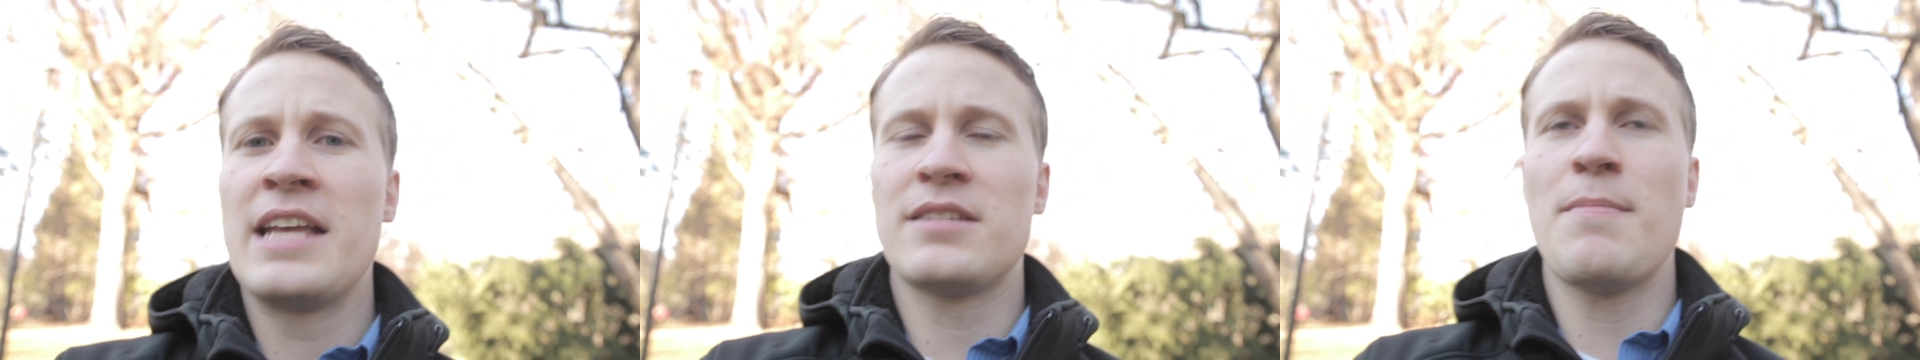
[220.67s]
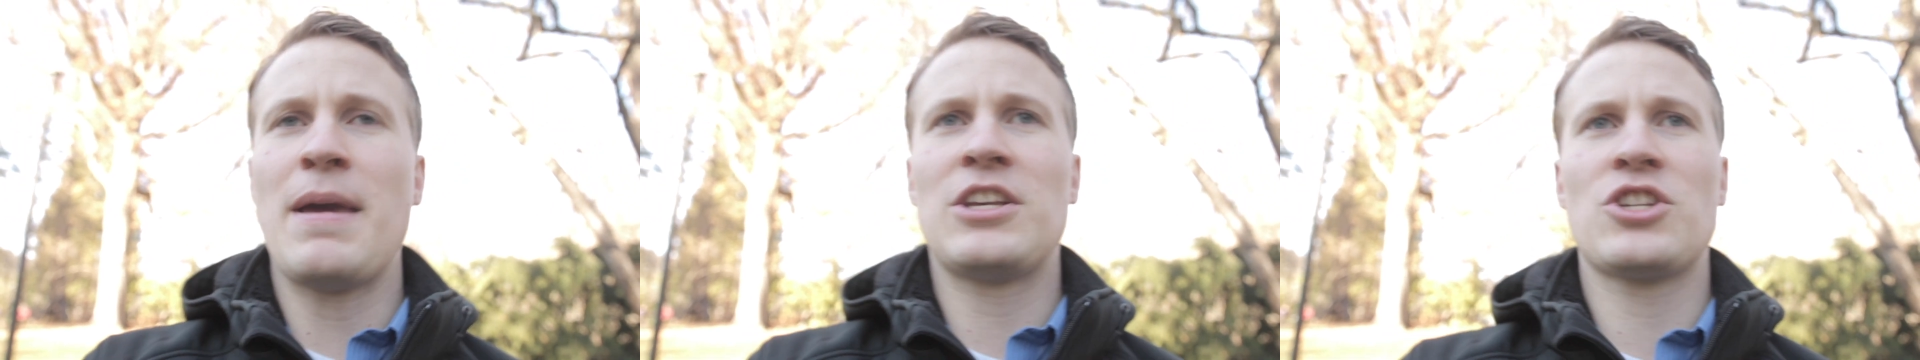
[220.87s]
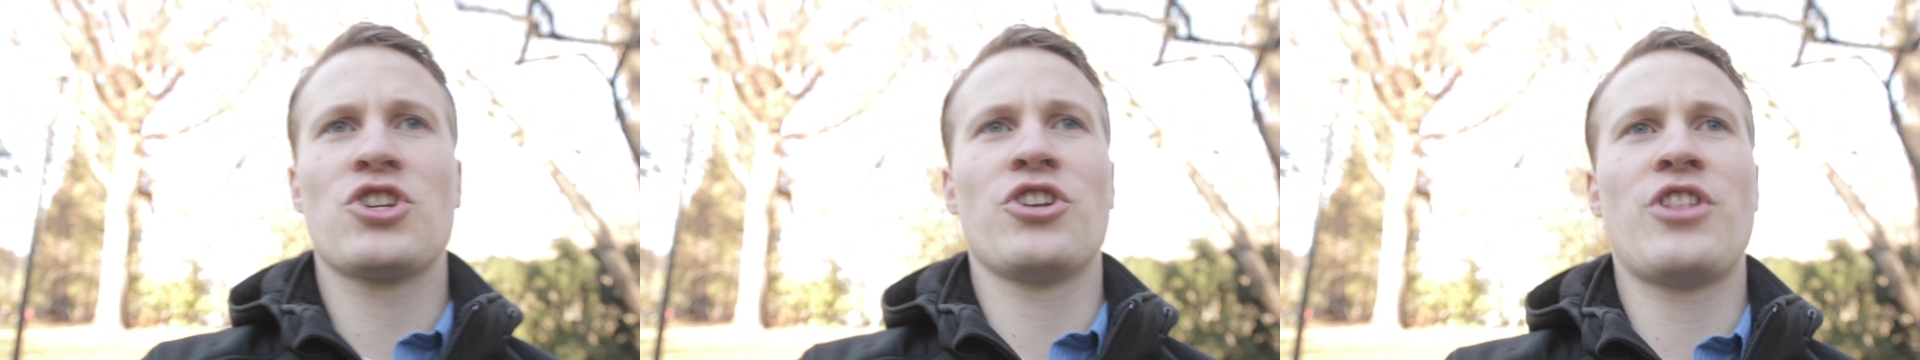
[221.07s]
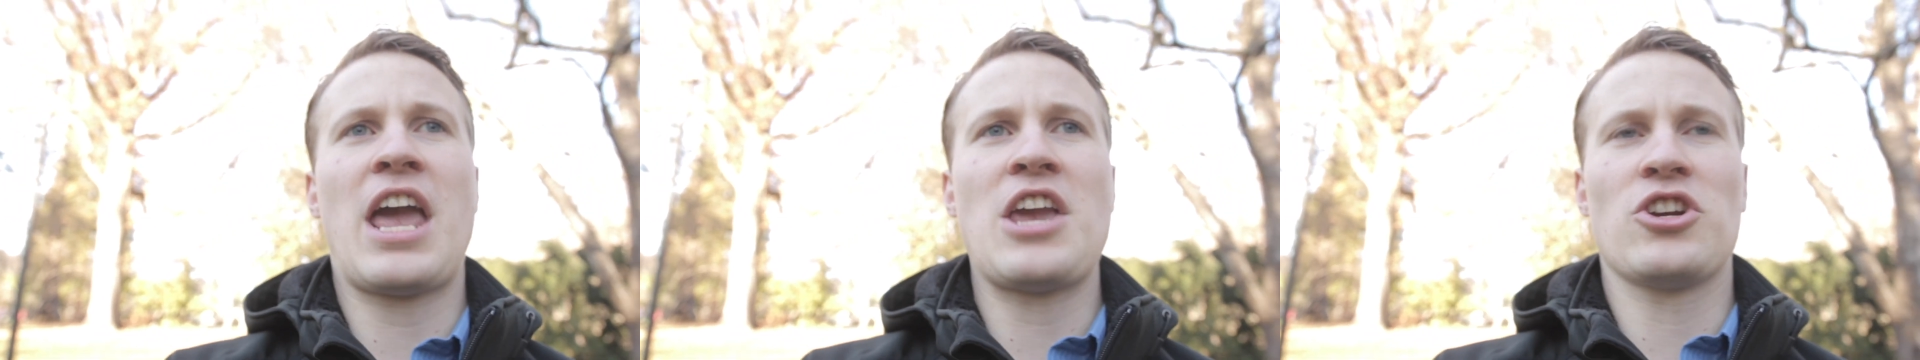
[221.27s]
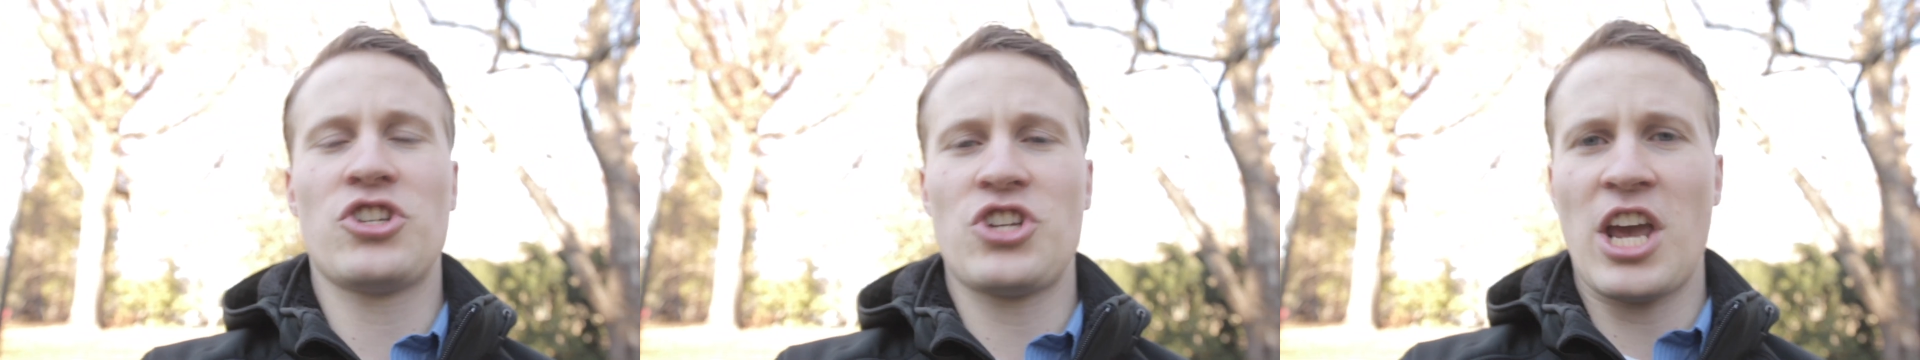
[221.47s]
to make sure
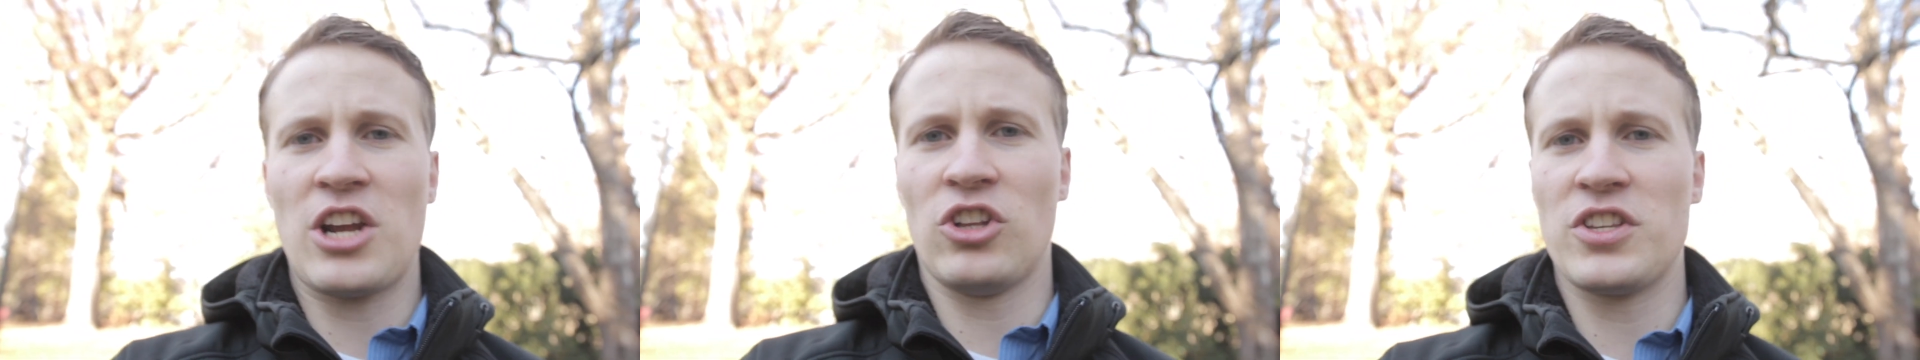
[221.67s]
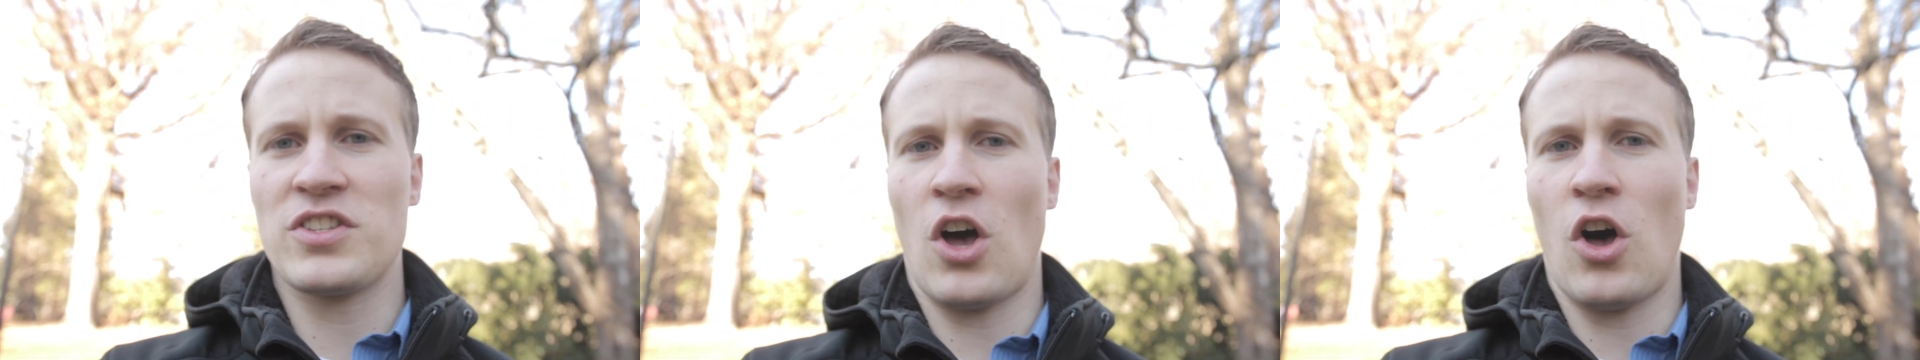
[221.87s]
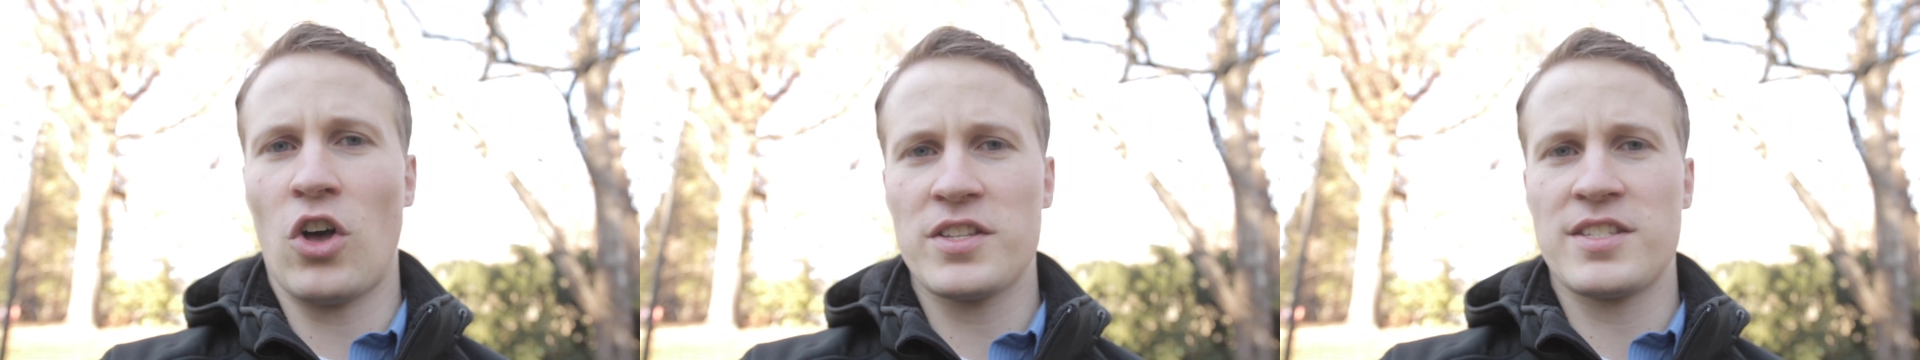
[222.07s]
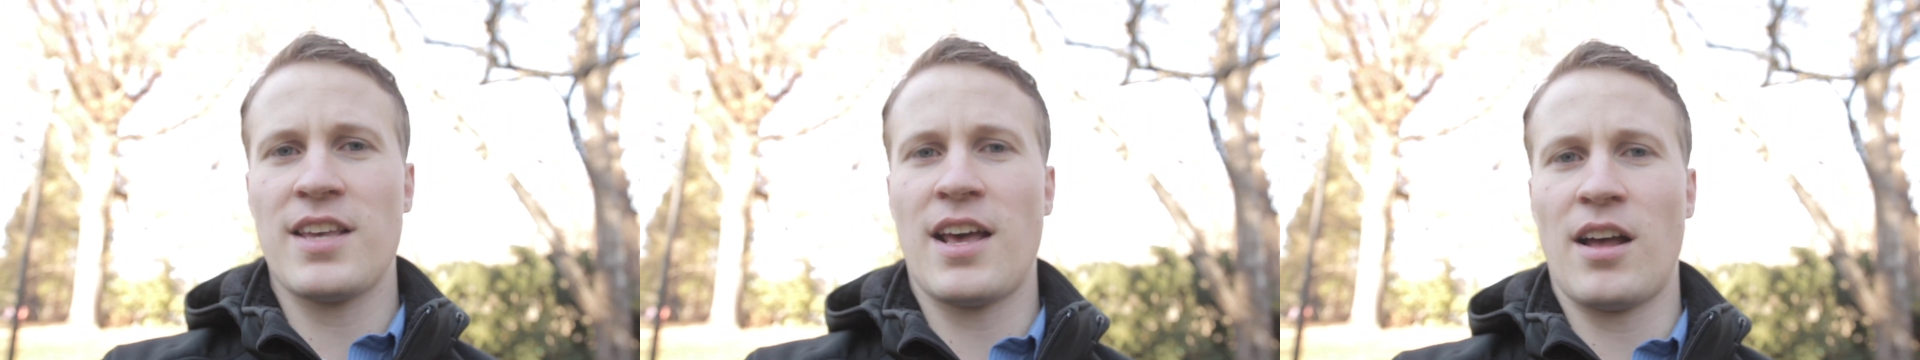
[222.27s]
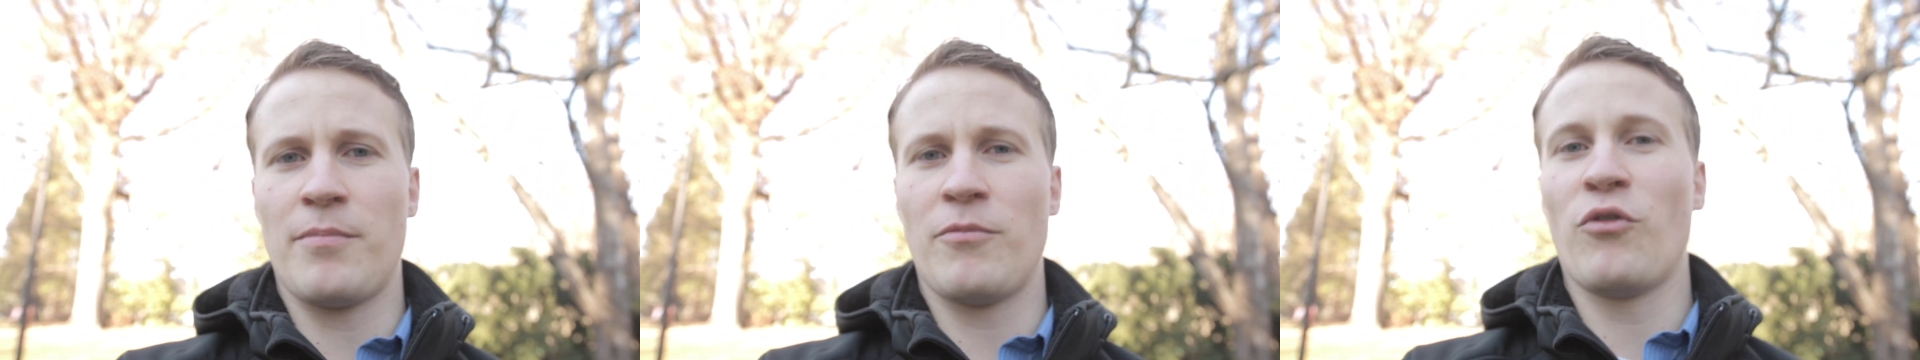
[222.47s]
that your channel is all
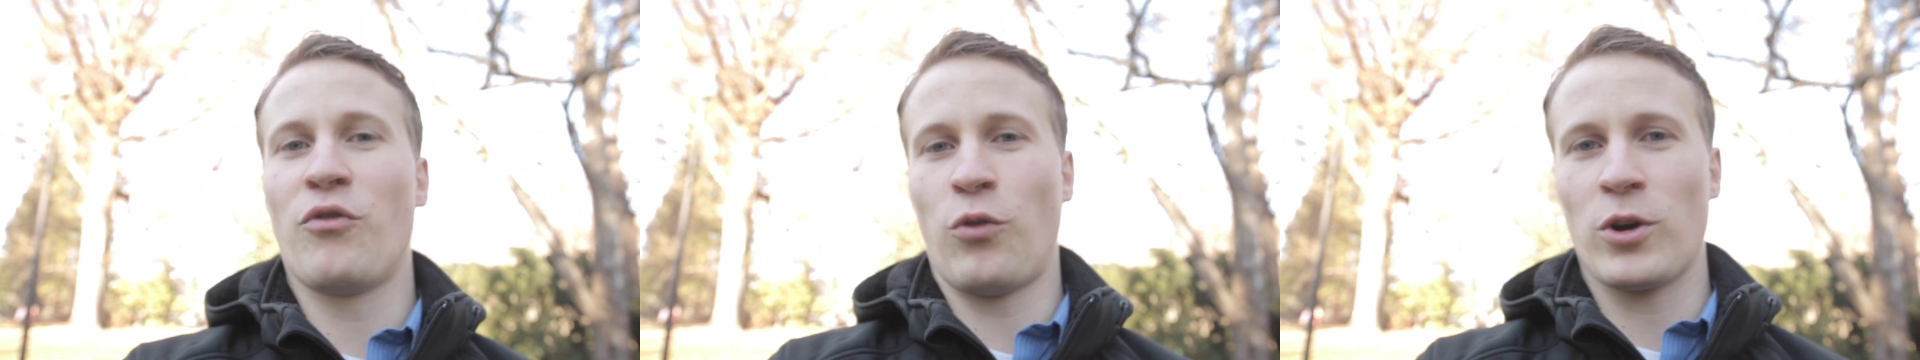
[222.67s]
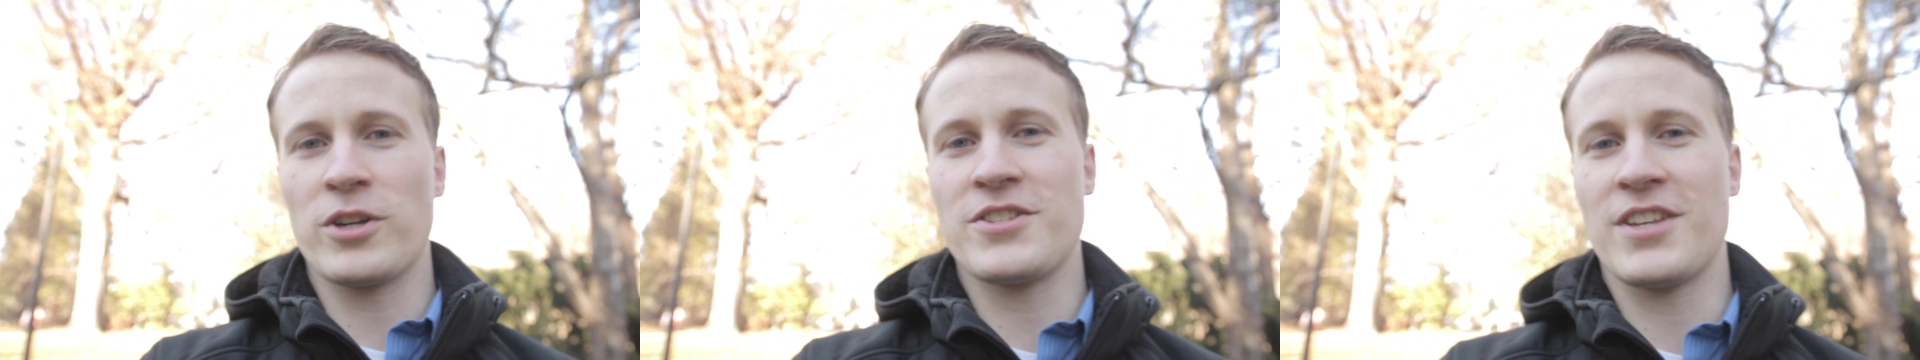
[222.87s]
set up for